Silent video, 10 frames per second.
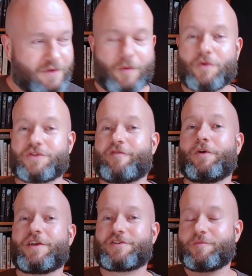And once
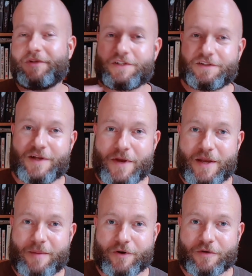everyone has completed their
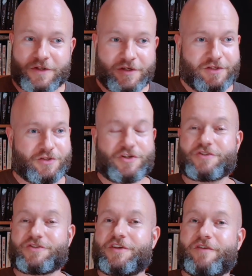paper, you
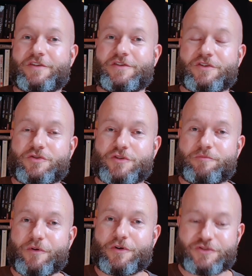just give it to the
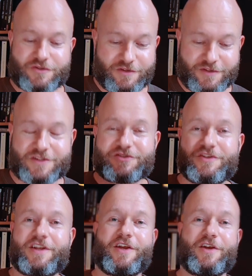person that's
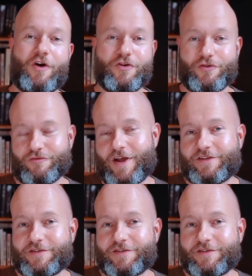sitting on your right.